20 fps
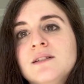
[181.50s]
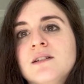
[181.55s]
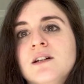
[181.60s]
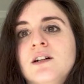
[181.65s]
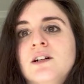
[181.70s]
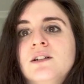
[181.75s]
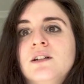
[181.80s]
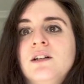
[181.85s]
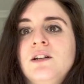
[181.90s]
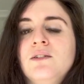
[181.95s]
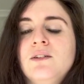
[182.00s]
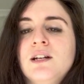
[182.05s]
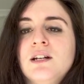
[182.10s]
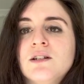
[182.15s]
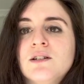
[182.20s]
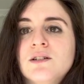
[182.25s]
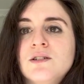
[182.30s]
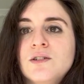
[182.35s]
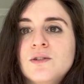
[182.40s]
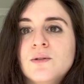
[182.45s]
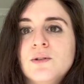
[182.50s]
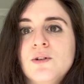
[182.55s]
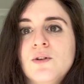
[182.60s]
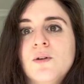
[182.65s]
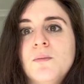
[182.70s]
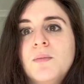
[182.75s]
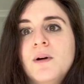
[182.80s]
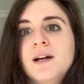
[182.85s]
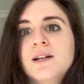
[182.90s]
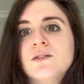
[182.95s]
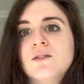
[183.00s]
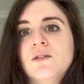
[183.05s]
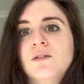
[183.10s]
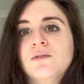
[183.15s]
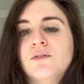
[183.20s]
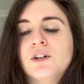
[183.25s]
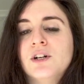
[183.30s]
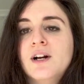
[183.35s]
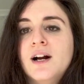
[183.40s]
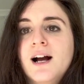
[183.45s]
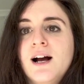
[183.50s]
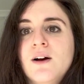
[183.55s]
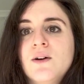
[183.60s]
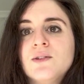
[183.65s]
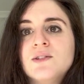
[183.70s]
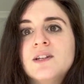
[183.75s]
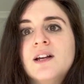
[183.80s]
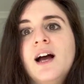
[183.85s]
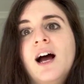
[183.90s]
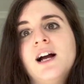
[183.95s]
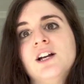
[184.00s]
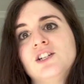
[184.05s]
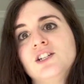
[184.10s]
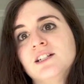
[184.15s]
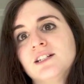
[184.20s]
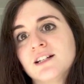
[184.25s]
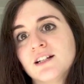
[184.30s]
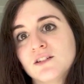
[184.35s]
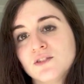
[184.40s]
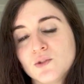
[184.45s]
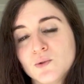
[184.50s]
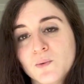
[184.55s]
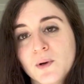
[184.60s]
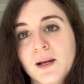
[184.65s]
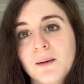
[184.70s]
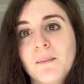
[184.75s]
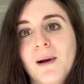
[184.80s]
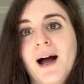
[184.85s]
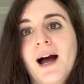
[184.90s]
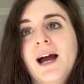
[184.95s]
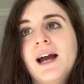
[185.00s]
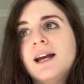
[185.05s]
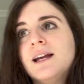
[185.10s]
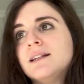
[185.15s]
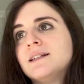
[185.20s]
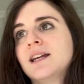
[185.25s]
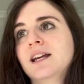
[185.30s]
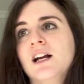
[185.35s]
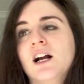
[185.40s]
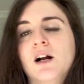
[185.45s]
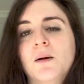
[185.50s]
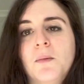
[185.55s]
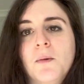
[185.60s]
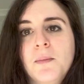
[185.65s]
I heard that you needed to do a new appraisal for your house. I just need to swing by, take a couple